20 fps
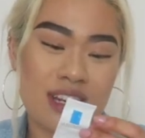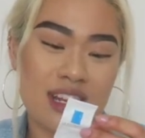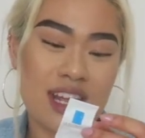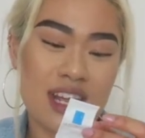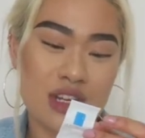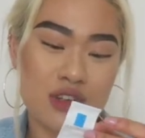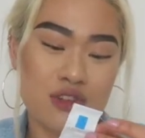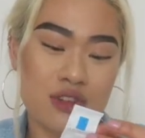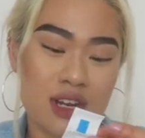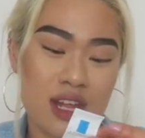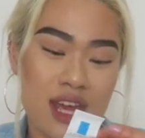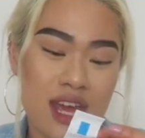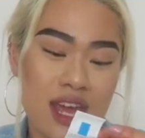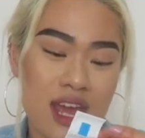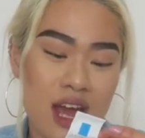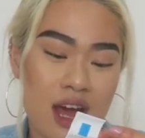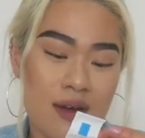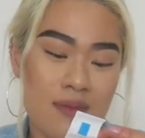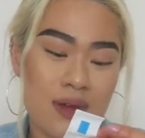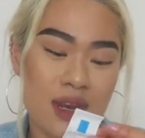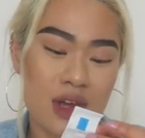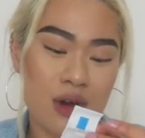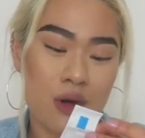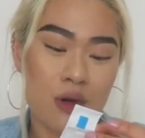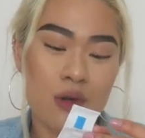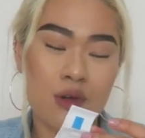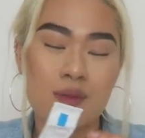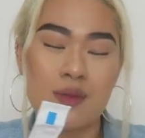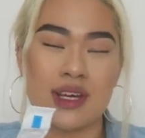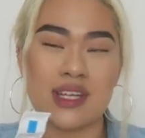Literally, I put it
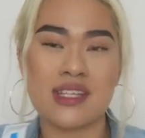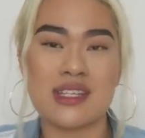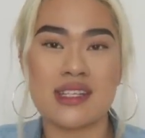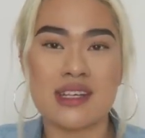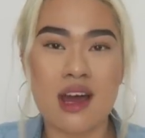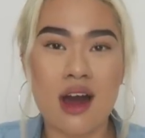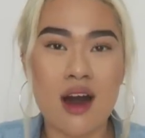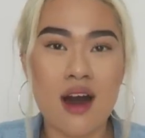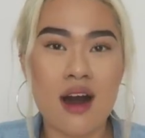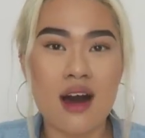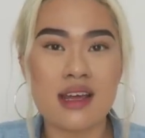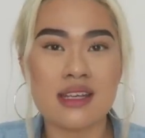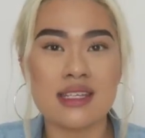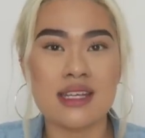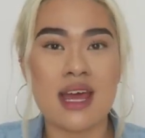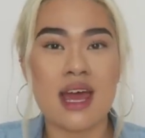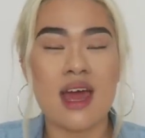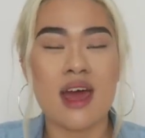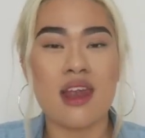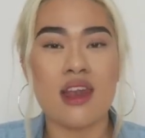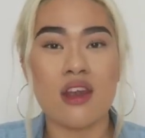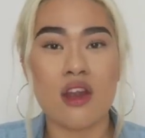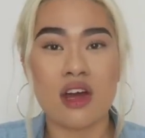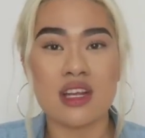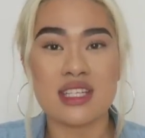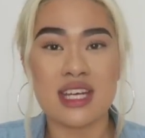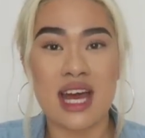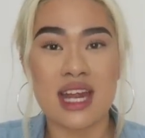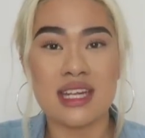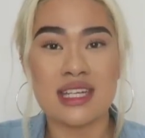on my scars
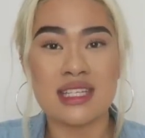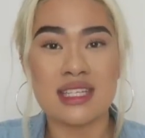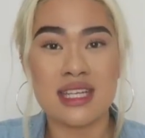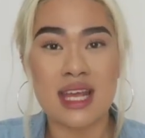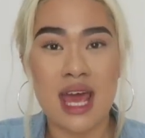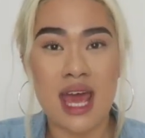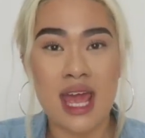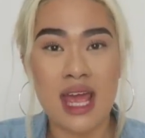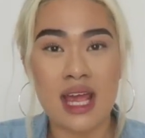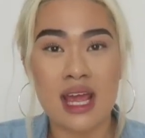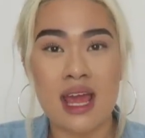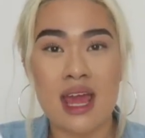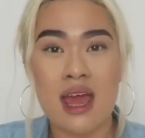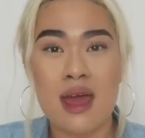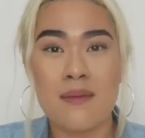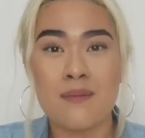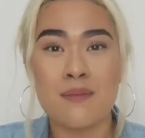night and day,